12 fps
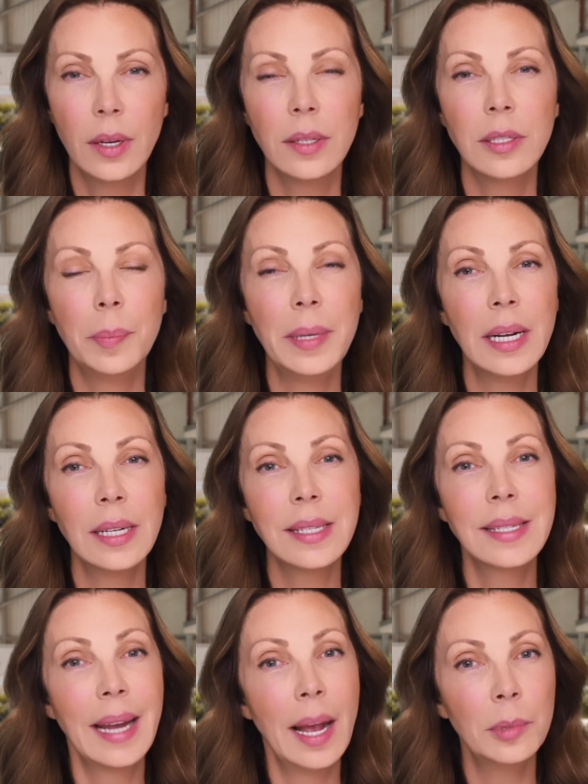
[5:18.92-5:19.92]
To be
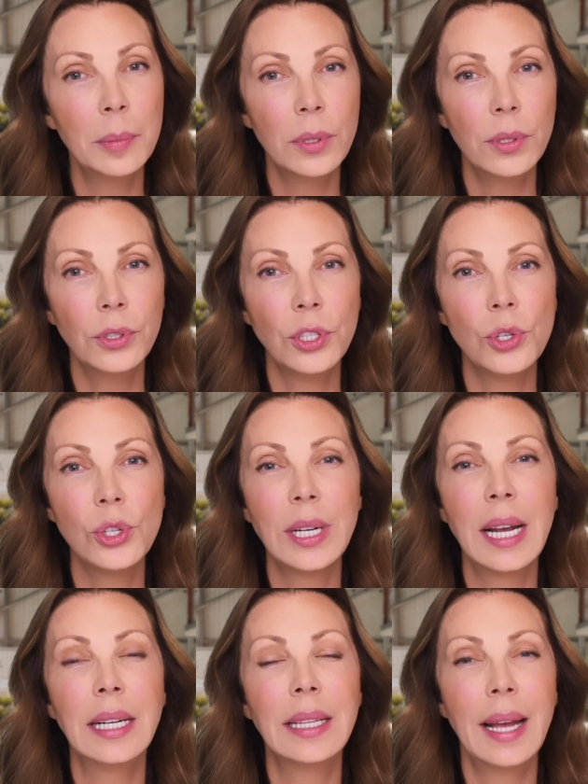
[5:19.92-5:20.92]
unscammable, you should
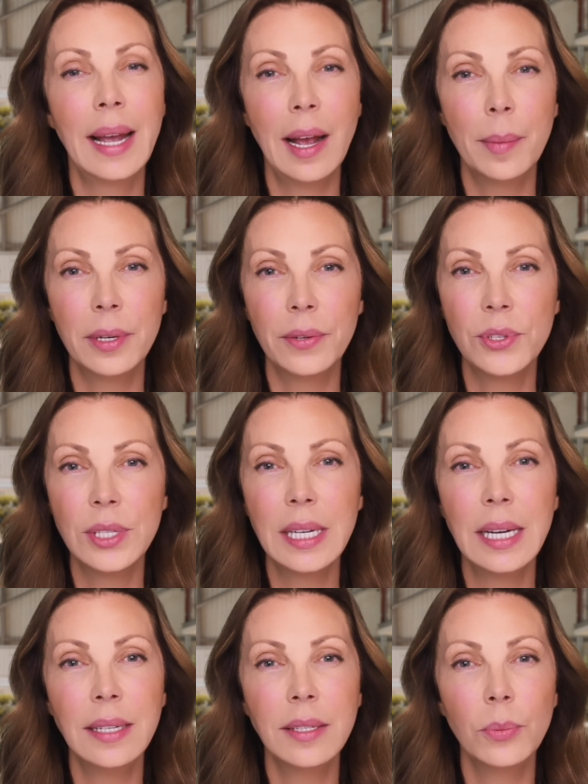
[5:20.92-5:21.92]
get in the habit of
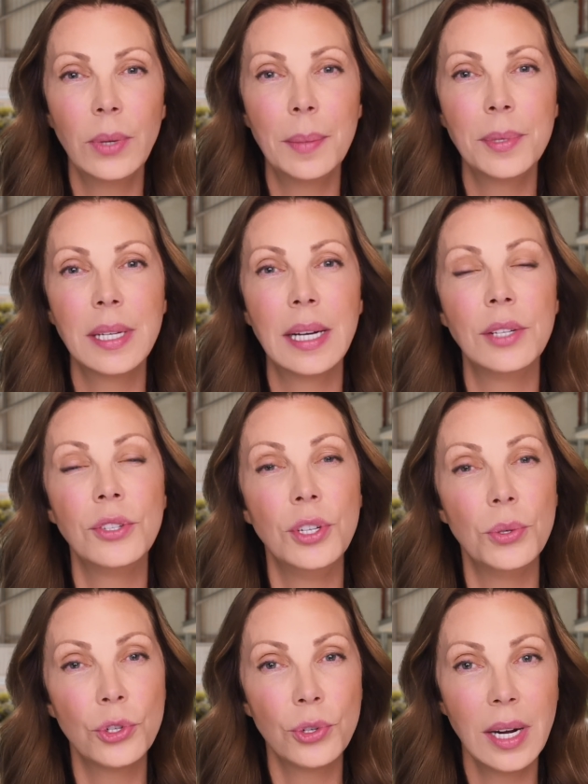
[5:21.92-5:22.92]
sticking to websites
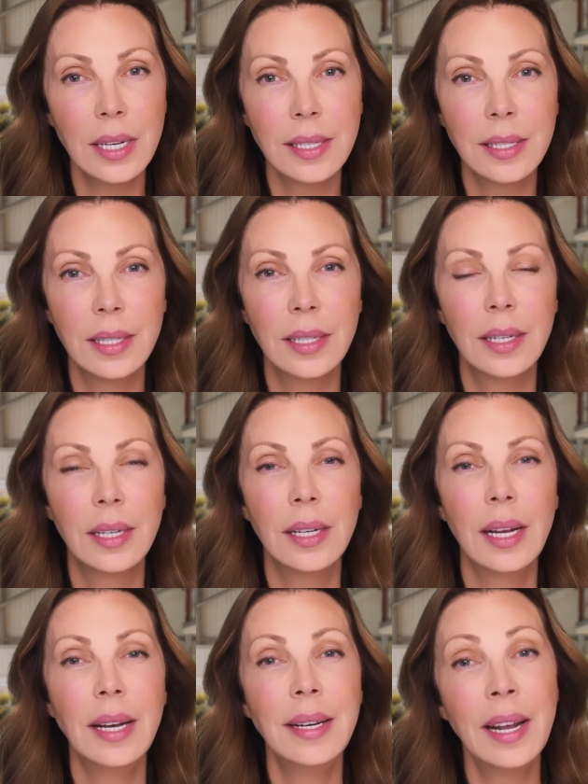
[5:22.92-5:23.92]
you trust
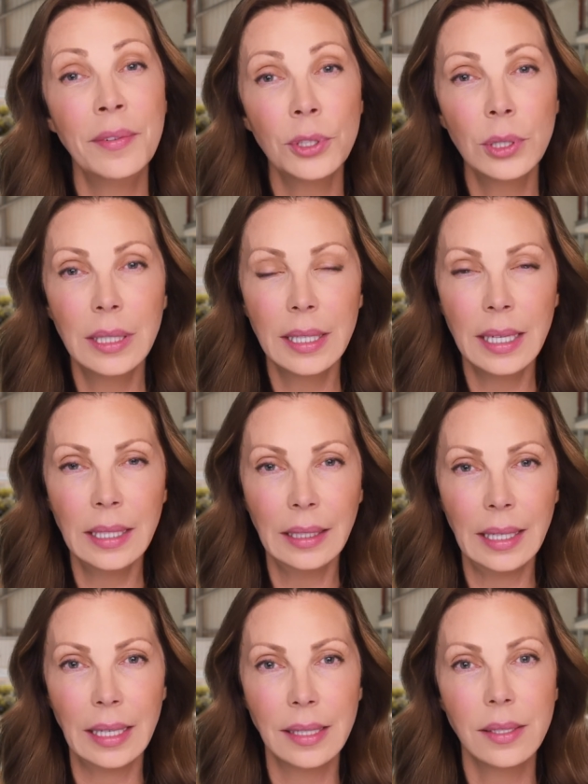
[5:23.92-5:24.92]
and never clicking
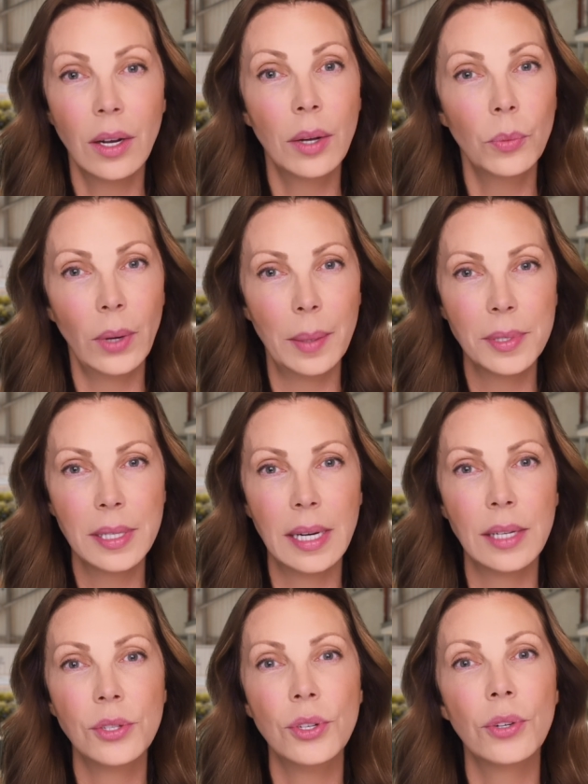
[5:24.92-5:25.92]
links on
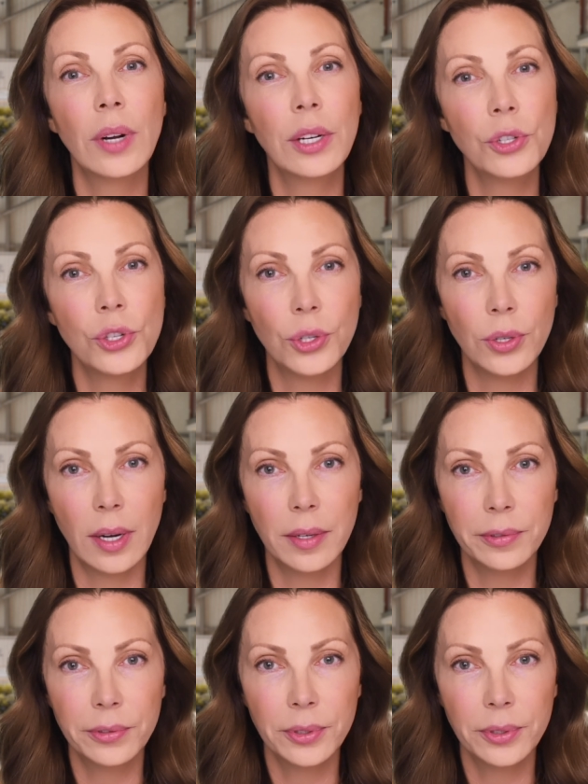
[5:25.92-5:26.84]
websites you're unsure of.